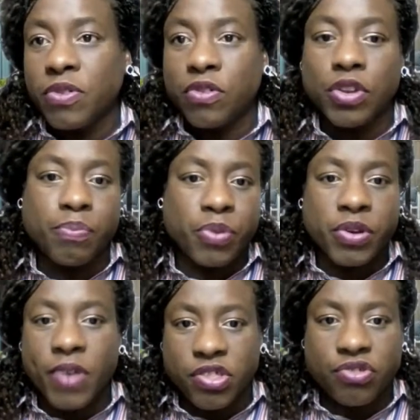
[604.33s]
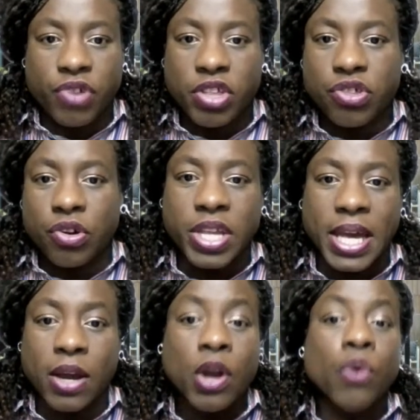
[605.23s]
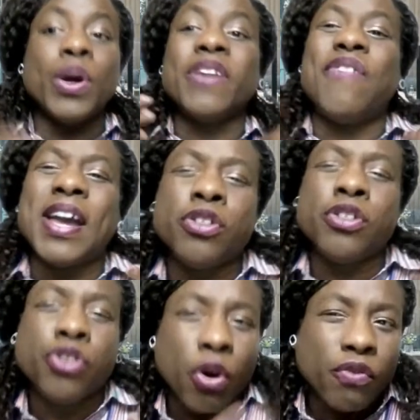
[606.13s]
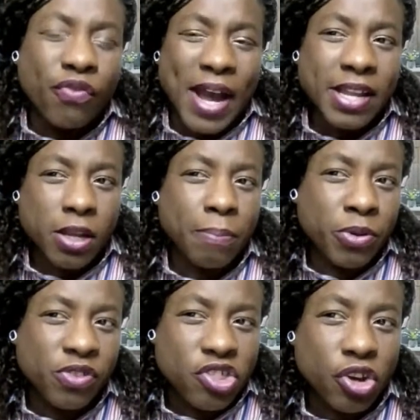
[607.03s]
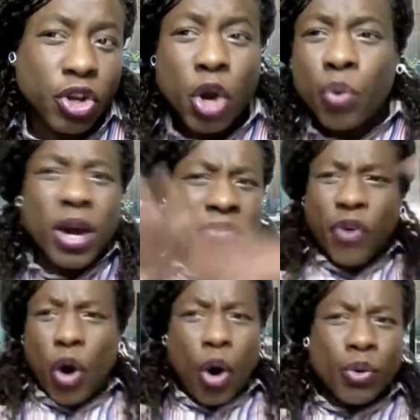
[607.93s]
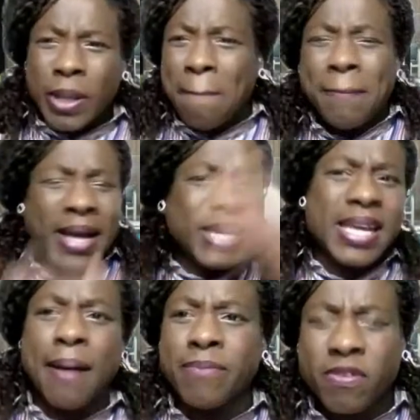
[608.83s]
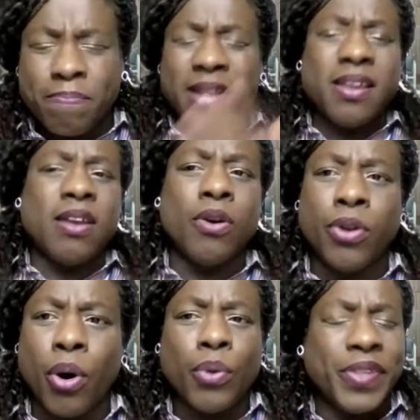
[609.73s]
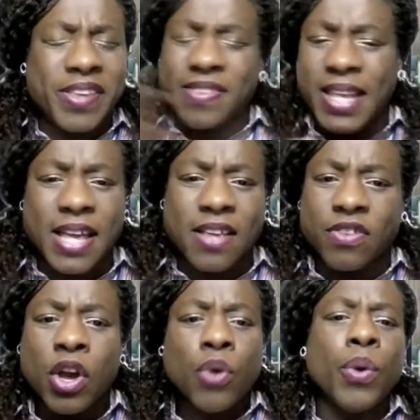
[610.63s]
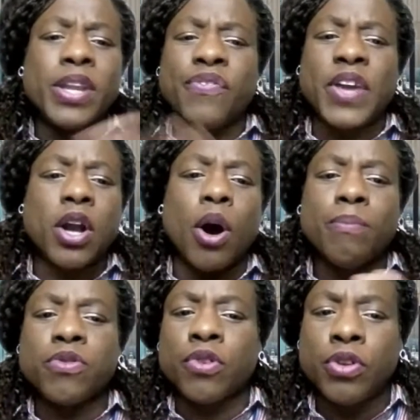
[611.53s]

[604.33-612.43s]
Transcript: to the pre registration year? What if I don't find a position? What if all the money I'm spending on all these things, what if it comes to